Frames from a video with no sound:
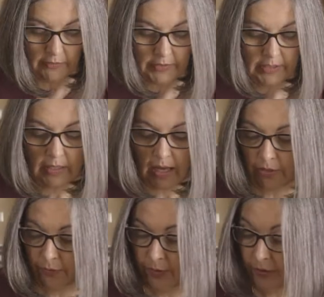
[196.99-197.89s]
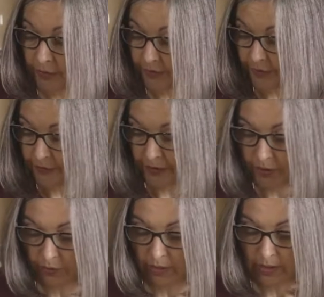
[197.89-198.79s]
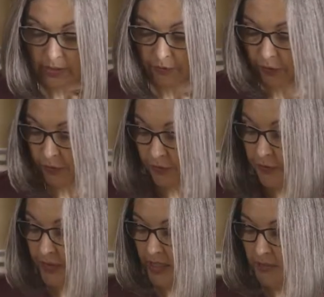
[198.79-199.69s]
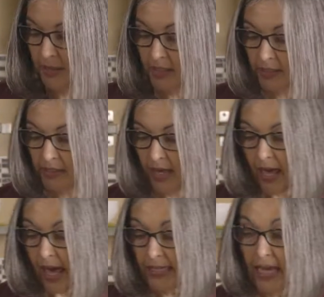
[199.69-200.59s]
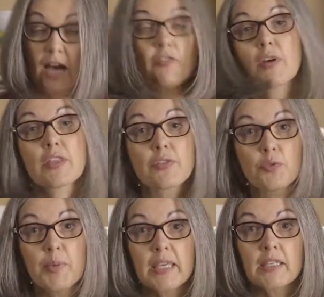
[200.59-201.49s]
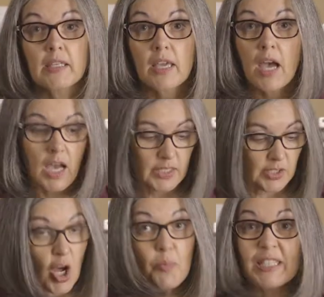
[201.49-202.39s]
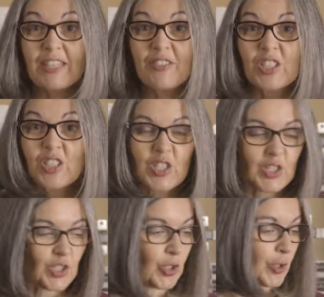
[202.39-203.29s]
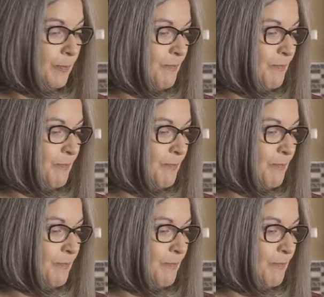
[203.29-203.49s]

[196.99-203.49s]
oven at 350 degrees for 15 minutes, and halfway through baking, stop and give it a good stir.